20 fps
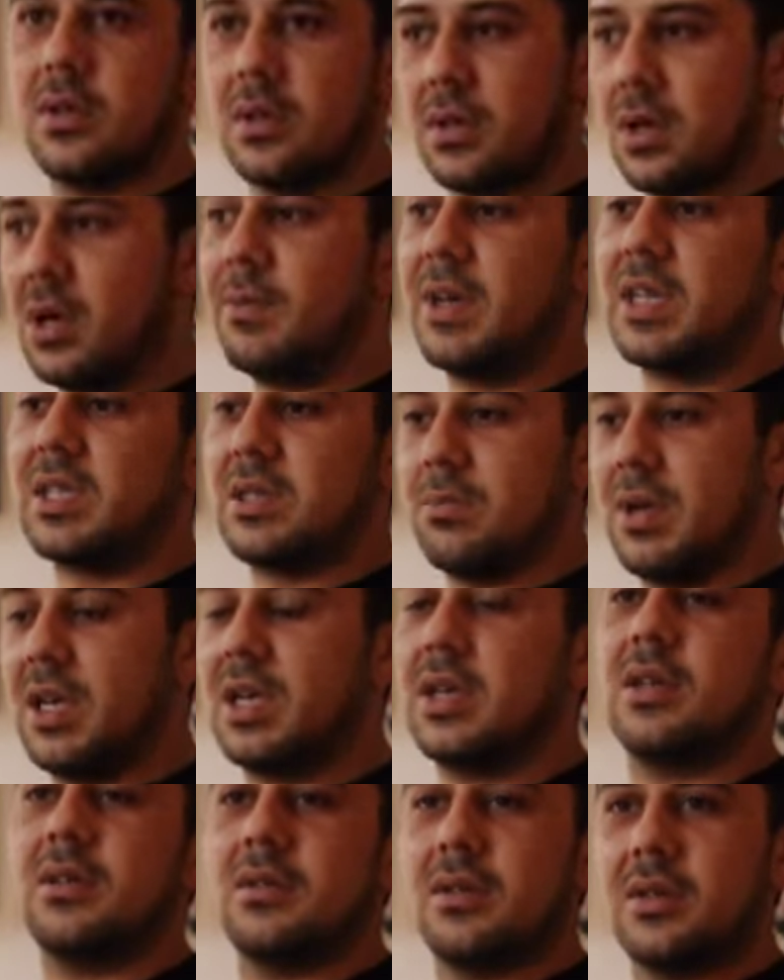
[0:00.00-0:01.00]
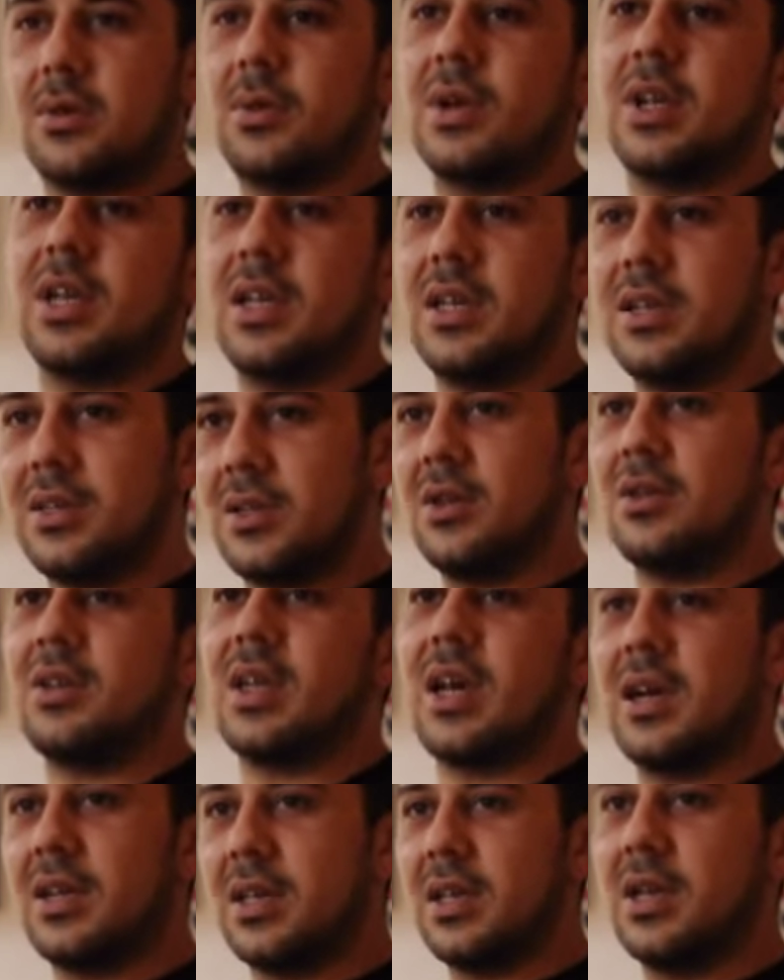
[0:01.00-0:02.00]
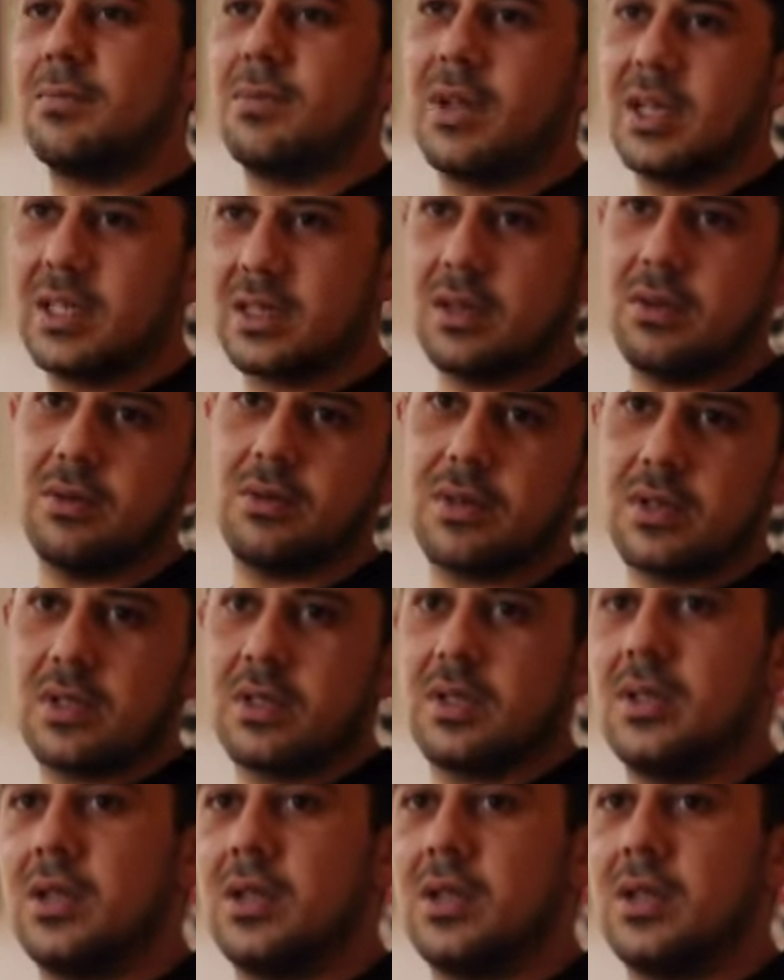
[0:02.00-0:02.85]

got to make some money quickly. Do that. Yep, that's sold.